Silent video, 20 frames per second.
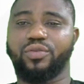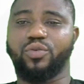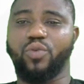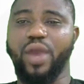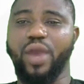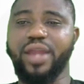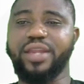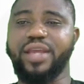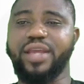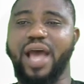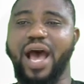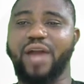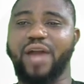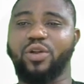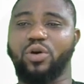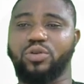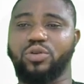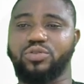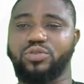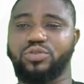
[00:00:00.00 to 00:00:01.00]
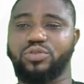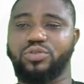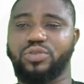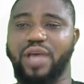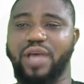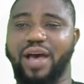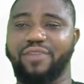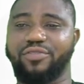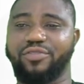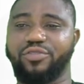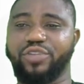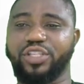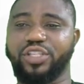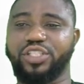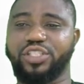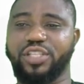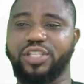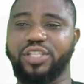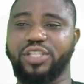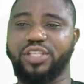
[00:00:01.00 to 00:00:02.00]
When the adults have
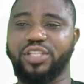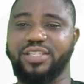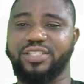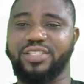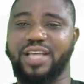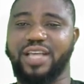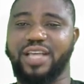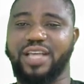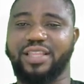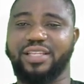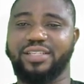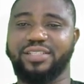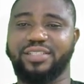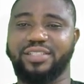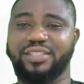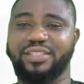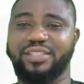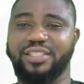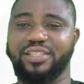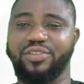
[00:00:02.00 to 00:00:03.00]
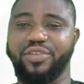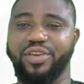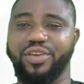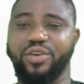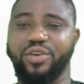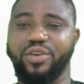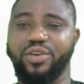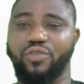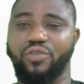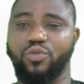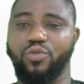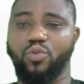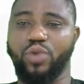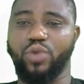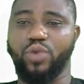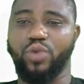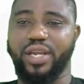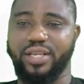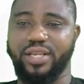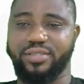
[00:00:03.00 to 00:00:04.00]
reached a certain degree of
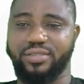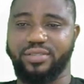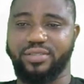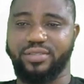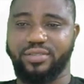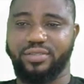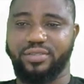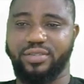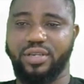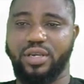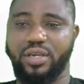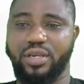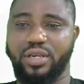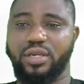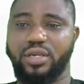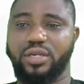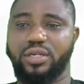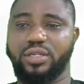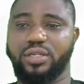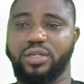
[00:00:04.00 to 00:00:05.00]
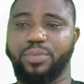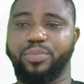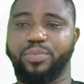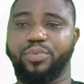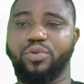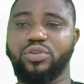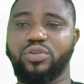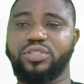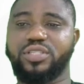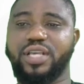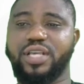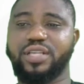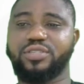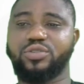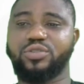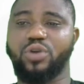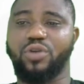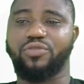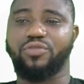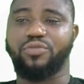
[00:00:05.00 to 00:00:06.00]
weakness, the
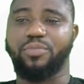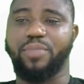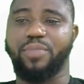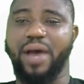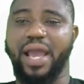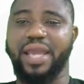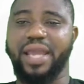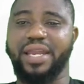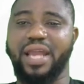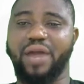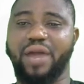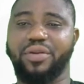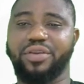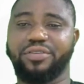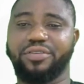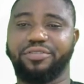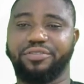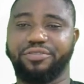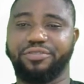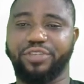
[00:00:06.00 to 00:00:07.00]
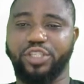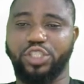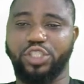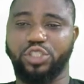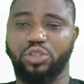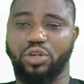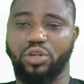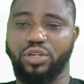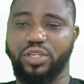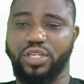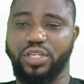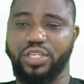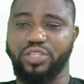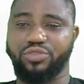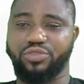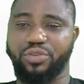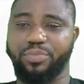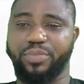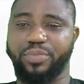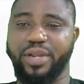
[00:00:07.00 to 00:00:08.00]
process of binary fission is
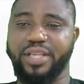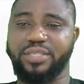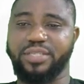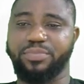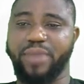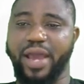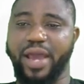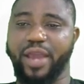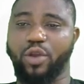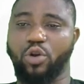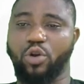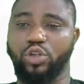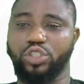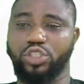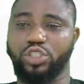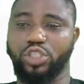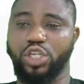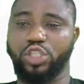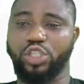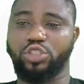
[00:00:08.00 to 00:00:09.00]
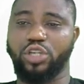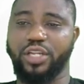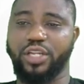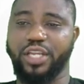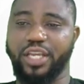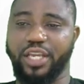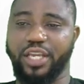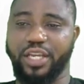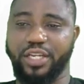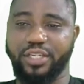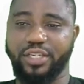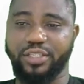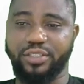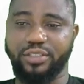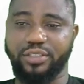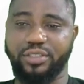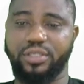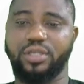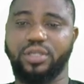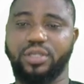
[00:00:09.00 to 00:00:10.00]
replaced by conjugation in,